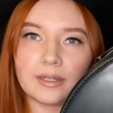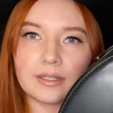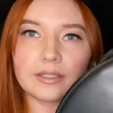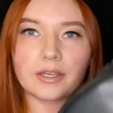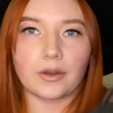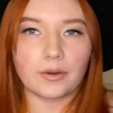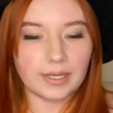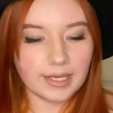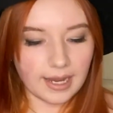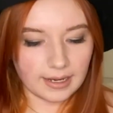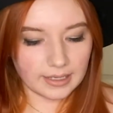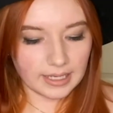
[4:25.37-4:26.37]
So
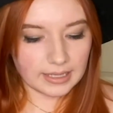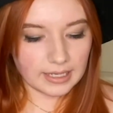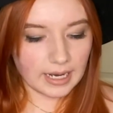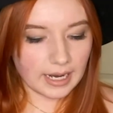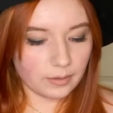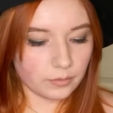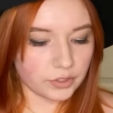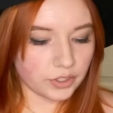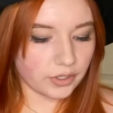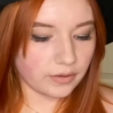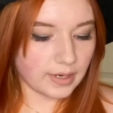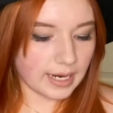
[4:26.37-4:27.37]
yeah, and then I will show
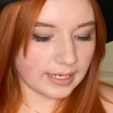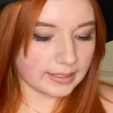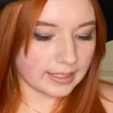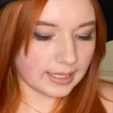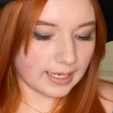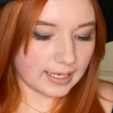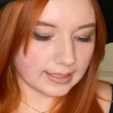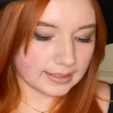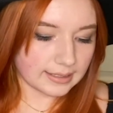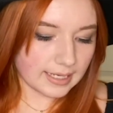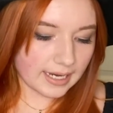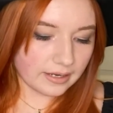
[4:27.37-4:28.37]
you guys the
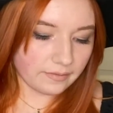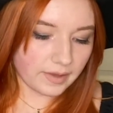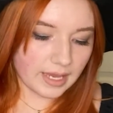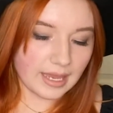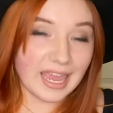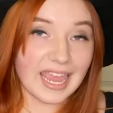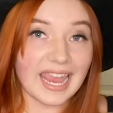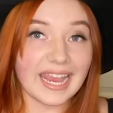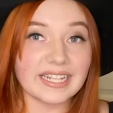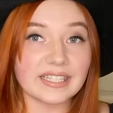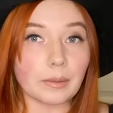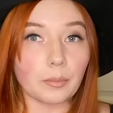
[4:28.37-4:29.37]
inside of it.
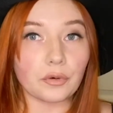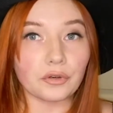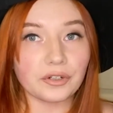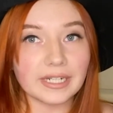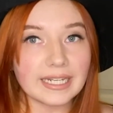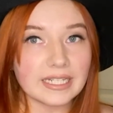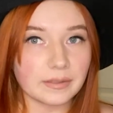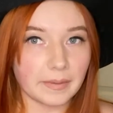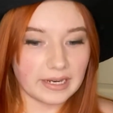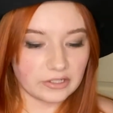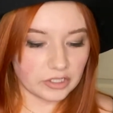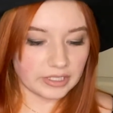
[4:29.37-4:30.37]
It's pretty
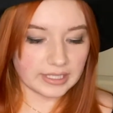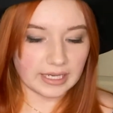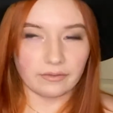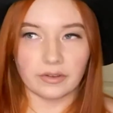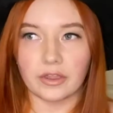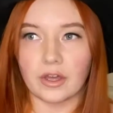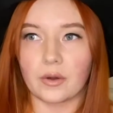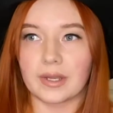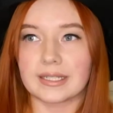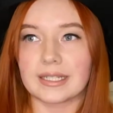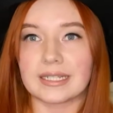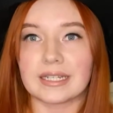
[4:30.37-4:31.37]
spacious, even though
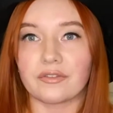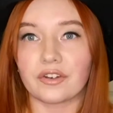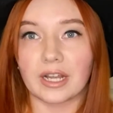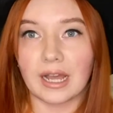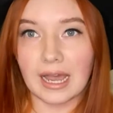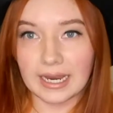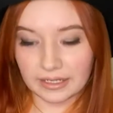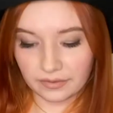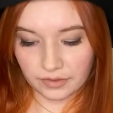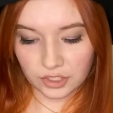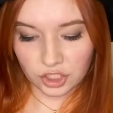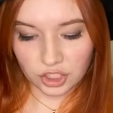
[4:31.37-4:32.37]
it's a different kind of
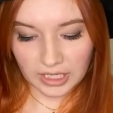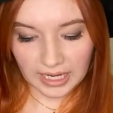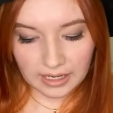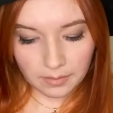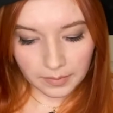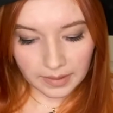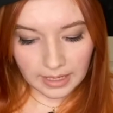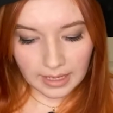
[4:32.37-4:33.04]
a shape.